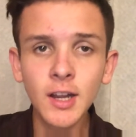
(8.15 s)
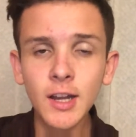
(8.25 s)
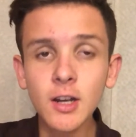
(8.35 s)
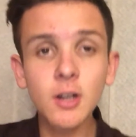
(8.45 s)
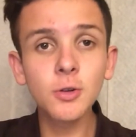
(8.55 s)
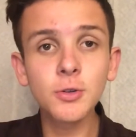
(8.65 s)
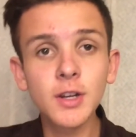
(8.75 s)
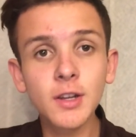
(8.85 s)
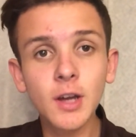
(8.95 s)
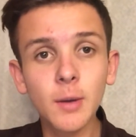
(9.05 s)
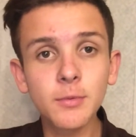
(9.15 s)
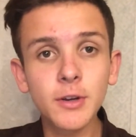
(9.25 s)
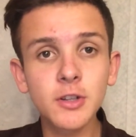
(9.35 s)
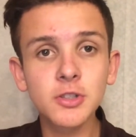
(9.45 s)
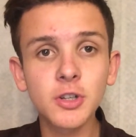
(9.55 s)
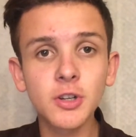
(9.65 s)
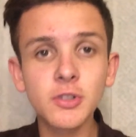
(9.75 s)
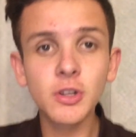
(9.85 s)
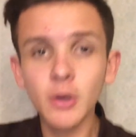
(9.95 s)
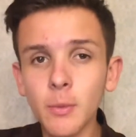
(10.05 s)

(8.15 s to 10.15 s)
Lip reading: including the cup fixtures,